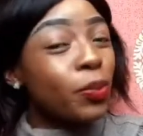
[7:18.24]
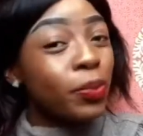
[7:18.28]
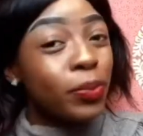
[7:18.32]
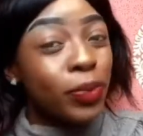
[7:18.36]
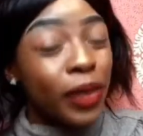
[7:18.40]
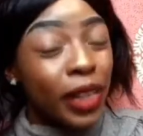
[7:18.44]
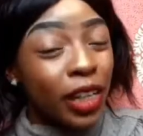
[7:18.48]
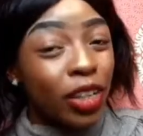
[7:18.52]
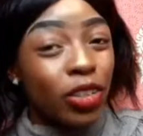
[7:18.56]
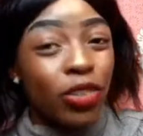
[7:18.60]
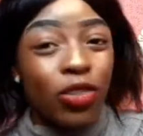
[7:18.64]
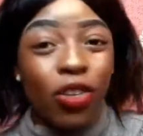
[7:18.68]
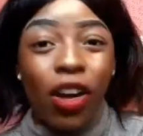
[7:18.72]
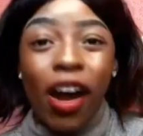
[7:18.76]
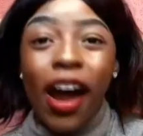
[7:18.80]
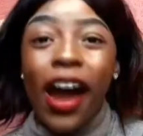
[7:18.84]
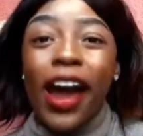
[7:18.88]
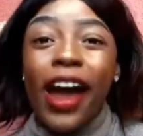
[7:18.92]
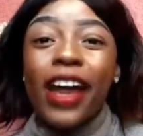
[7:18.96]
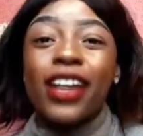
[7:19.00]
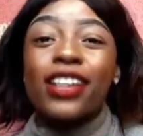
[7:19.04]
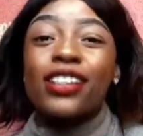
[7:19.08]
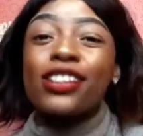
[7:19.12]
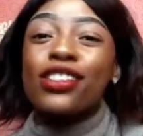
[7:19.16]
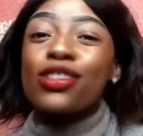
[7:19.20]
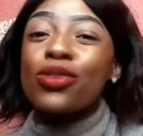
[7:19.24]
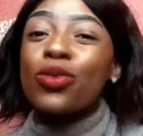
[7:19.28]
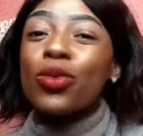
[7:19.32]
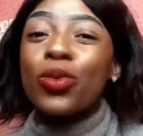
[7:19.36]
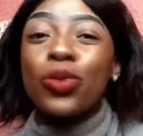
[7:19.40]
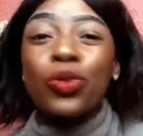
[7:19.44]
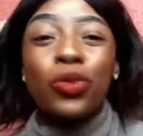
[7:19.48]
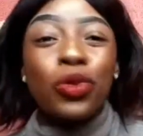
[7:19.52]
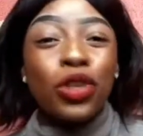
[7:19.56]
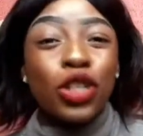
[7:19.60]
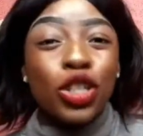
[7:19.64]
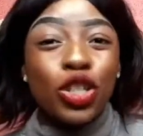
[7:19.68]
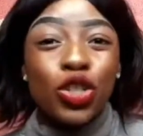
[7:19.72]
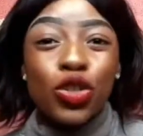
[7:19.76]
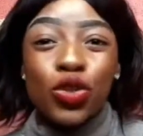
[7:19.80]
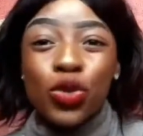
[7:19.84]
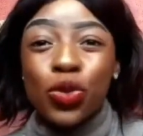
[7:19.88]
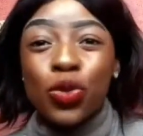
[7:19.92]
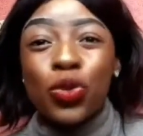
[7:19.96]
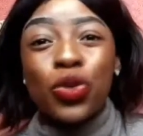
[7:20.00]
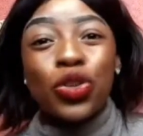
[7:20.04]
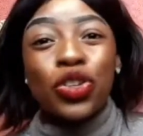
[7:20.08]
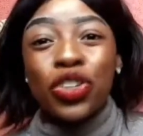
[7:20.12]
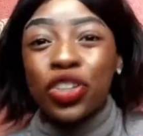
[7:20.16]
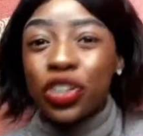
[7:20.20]
plain rice will really
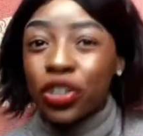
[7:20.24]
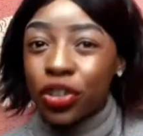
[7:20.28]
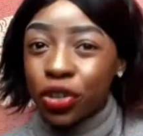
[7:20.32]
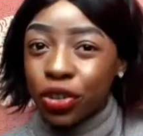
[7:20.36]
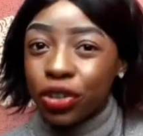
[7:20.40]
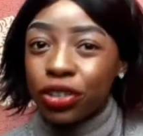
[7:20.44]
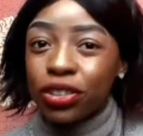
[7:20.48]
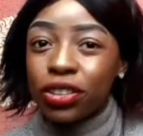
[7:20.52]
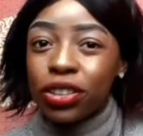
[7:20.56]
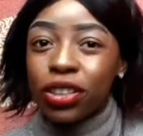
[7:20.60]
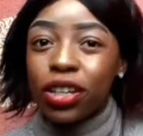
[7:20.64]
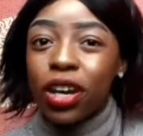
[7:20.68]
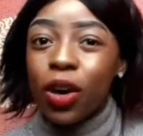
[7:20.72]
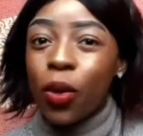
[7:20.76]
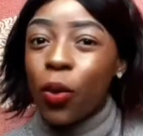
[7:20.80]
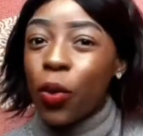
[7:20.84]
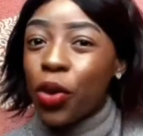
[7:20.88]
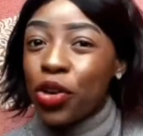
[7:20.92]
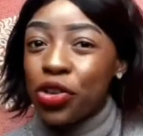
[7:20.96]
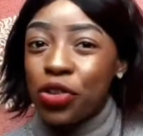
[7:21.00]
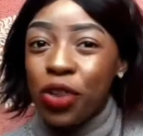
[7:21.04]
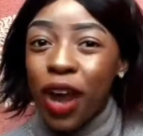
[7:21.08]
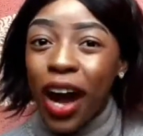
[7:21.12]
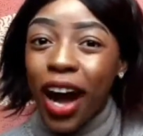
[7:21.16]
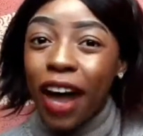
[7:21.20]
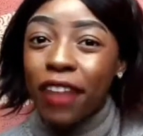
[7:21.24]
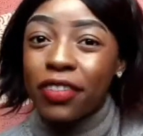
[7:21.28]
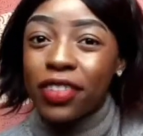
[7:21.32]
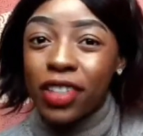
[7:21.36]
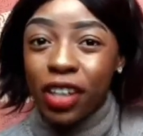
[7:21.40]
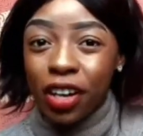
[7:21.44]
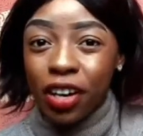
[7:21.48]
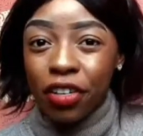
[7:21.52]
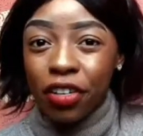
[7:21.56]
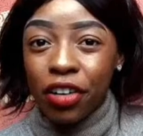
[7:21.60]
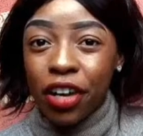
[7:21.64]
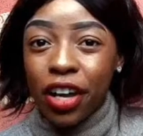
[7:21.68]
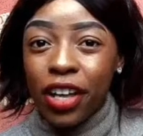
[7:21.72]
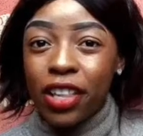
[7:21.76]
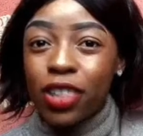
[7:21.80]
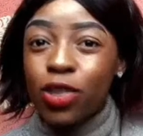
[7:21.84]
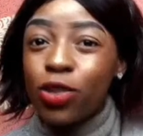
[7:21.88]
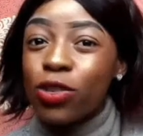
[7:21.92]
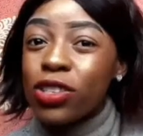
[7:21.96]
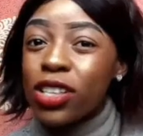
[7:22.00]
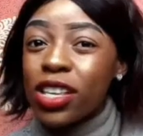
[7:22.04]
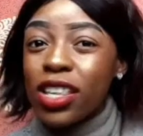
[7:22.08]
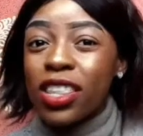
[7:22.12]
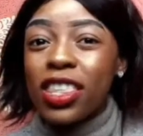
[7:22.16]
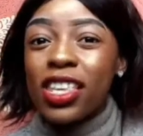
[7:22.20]
do you good when you have diarrhea.
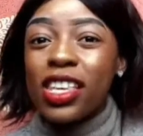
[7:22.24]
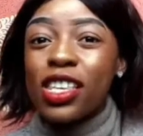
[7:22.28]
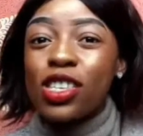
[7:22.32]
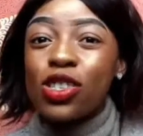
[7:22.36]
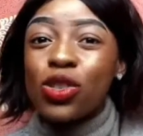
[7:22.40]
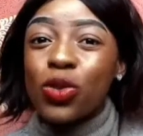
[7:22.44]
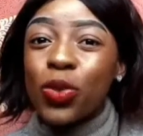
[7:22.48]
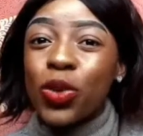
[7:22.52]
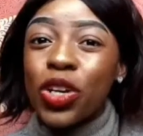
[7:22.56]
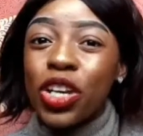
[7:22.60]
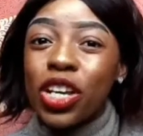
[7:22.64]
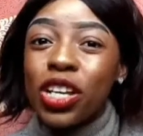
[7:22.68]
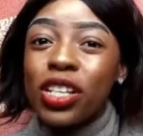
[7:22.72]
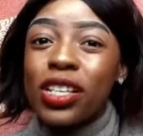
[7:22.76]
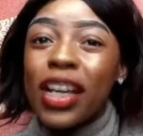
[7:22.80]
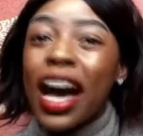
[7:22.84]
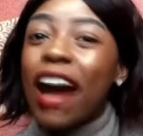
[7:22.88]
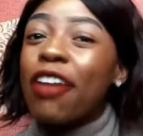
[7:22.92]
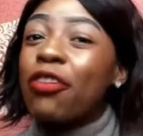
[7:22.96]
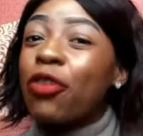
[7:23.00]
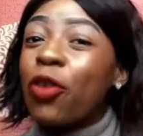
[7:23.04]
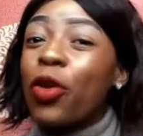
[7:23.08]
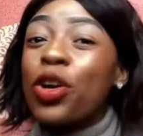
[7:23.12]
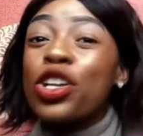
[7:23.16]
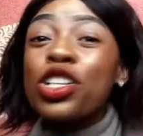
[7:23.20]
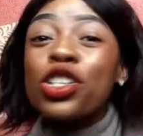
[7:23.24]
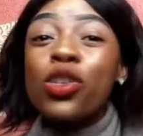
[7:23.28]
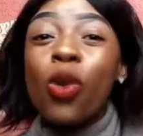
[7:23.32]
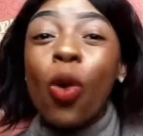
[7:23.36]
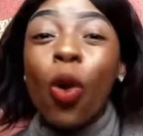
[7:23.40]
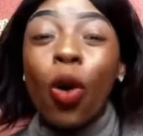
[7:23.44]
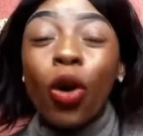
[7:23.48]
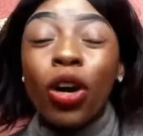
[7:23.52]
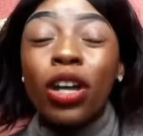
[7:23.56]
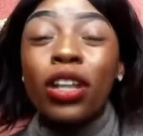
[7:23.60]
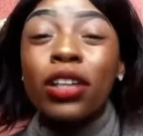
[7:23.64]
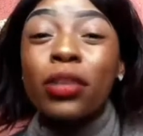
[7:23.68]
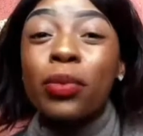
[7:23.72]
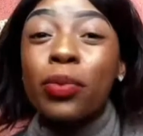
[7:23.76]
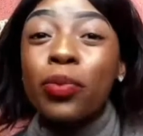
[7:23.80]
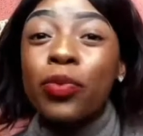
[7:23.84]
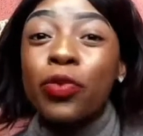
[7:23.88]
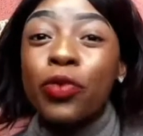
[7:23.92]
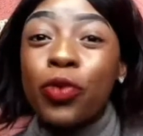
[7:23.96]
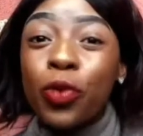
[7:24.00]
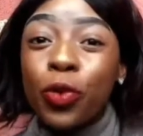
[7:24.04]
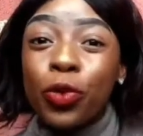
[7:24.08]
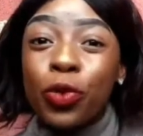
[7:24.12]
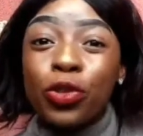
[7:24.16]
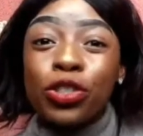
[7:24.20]
Those are the things to eat. Avoid oily
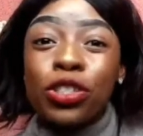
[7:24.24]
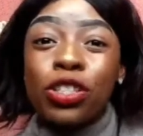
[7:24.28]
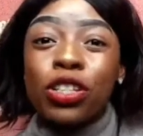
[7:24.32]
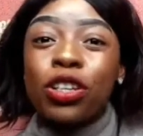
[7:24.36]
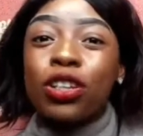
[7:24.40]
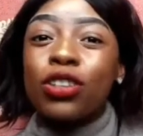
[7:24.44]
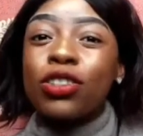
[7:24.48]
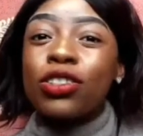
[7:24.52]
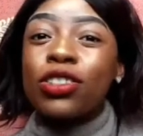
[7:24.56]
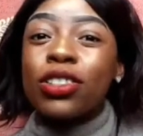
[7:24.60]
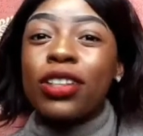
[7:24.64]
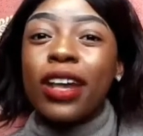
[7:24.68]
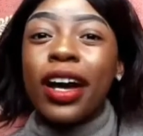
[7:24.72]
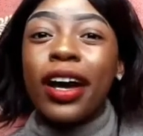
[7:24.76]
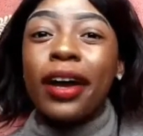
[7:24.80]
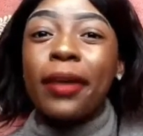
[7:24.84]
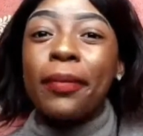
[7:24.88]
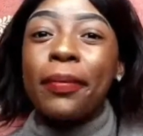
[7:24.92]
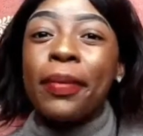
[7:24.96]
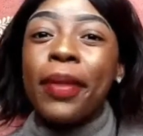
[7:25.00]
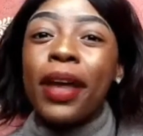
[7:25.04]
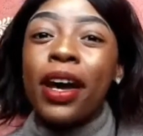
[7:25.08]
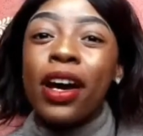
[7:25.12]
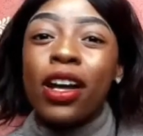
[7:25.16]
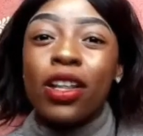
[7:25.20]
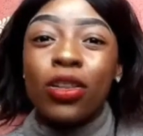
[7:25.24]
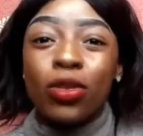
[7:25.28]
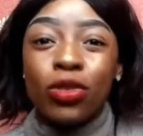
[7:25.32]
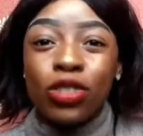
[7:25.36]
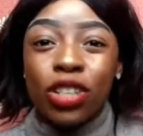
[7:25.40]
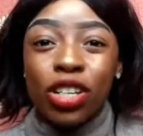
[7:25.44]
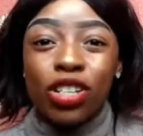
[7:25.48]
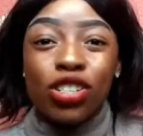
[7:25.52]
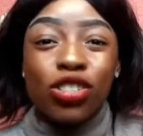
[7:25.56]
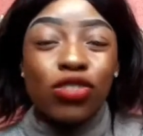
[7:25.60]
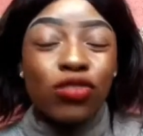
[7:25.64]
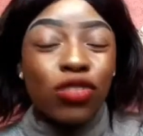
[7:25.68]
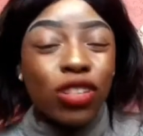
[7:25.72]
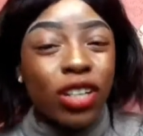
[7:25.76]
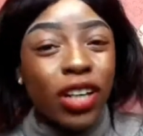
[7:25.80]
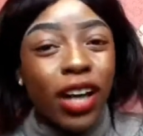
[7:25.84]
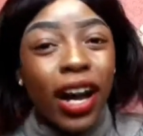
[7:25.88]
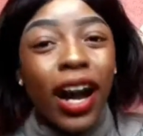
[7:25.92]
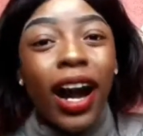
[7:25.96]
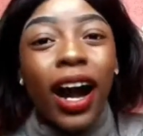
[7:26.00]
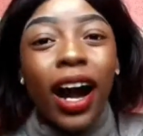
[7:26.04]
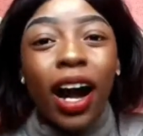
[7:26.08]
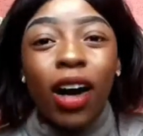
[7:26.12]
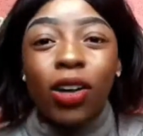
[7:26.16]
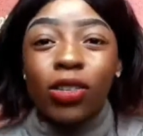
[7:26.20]
foods, because they'll just
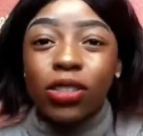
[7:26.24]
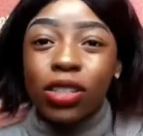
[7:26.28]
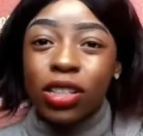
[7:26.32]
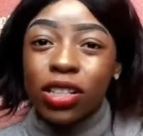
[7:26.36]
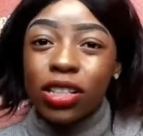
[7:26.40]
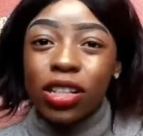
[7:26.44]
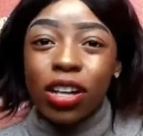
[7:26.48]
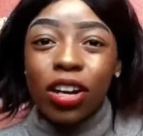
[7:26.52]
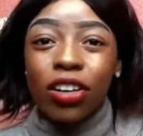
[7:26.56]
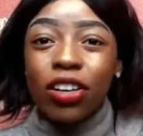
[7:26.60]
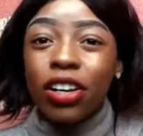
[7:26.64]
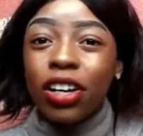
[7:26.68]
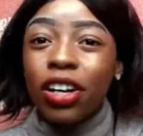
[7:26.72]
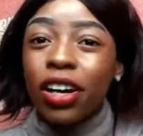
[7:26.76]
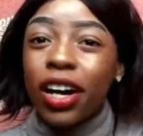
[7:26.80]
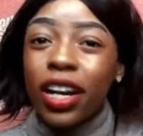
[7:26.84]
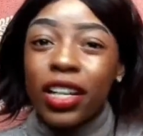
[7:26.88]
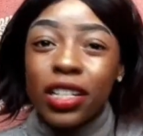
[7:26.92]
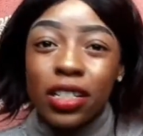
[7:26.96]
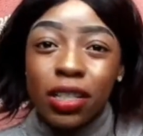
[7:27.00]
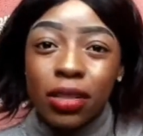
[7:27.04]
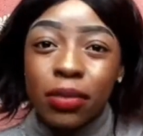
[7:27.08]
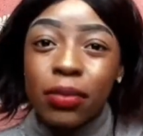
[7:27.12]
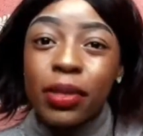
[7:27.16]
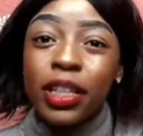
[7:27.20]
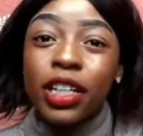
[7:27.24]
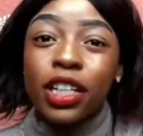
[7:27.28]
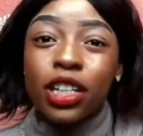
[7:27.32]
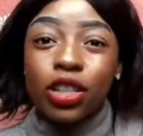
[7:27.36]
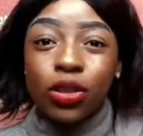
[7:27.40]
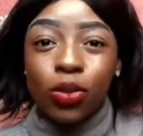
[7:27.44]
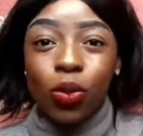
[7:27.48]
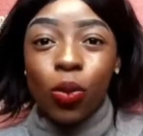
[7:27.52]
trigger out the diarrhea and make it